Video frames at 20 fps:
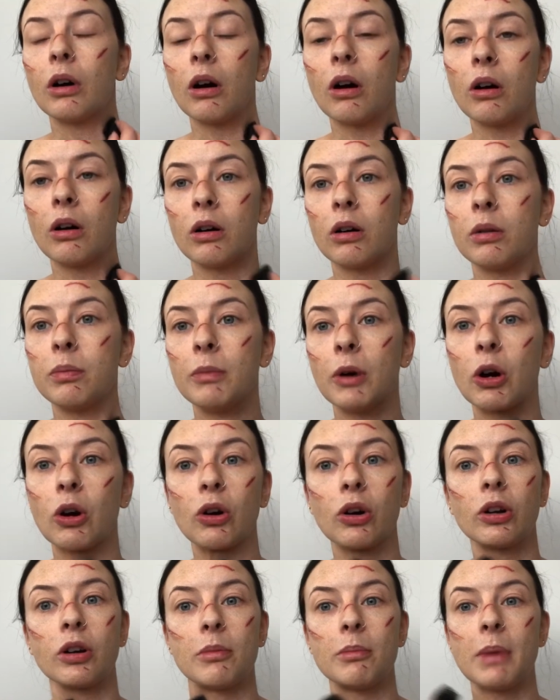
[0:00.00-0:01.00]
Oh my
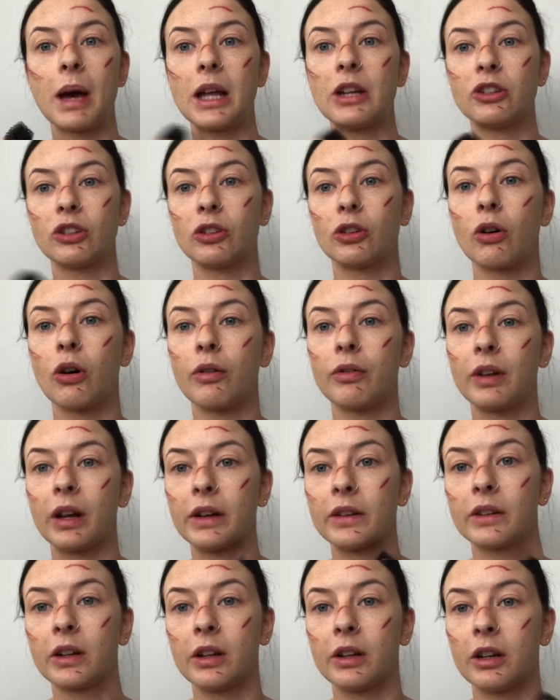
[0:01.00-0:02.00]
god, a man just coughed
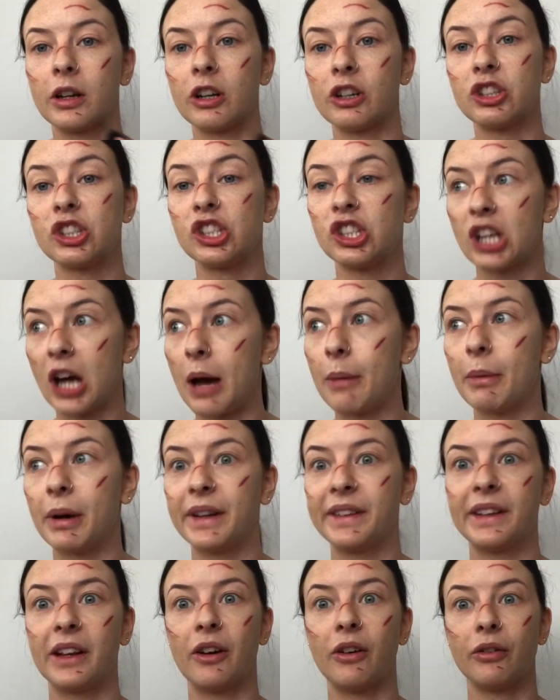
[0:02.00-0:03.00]
outside and I shat
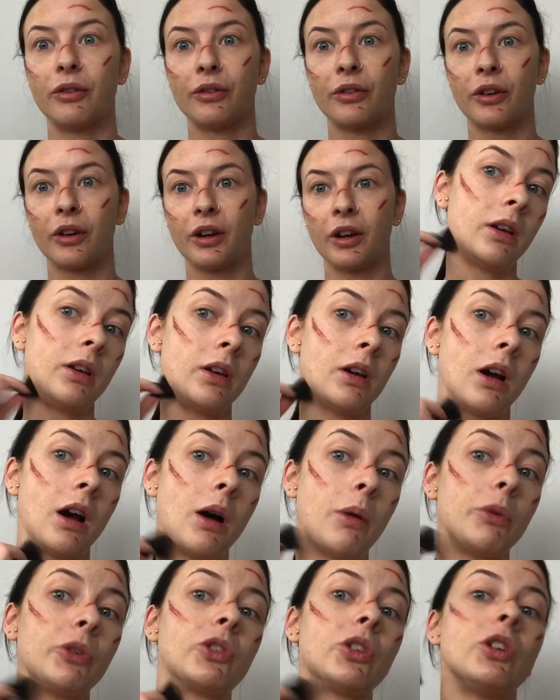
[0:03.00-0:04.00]
myself.
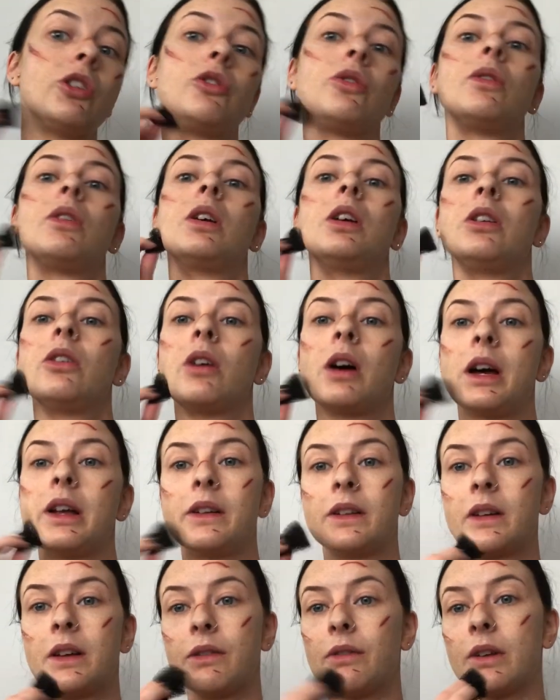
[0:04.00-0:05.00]
I was going to do it at night
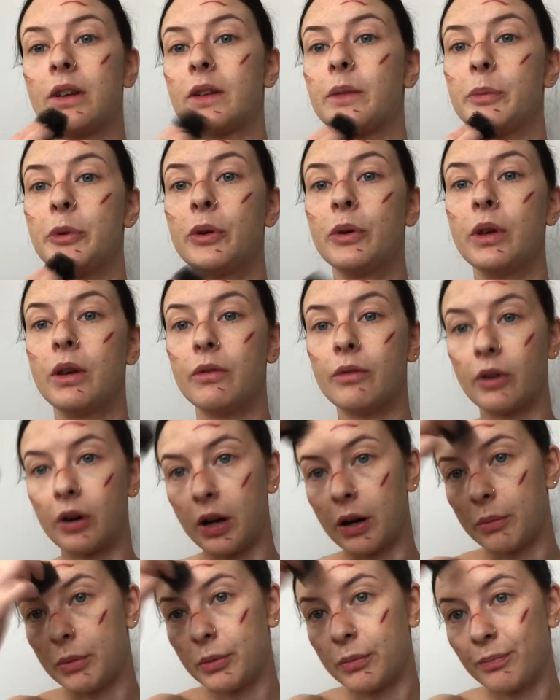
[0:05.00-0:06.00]
to give that spooky
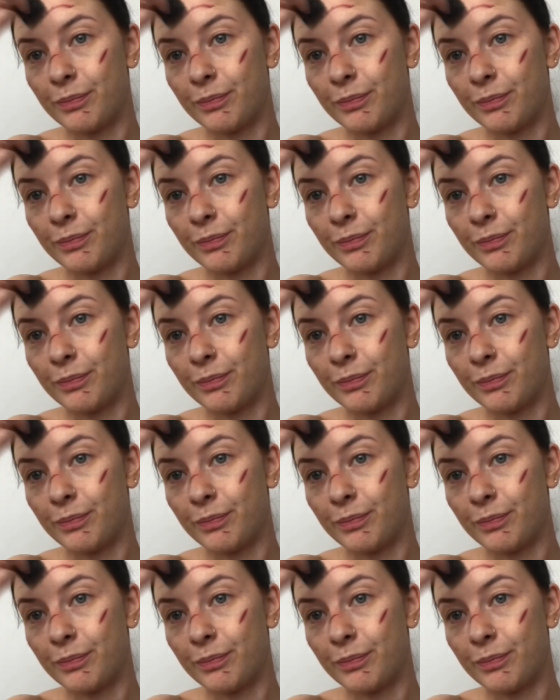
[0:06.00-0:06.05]
vibe.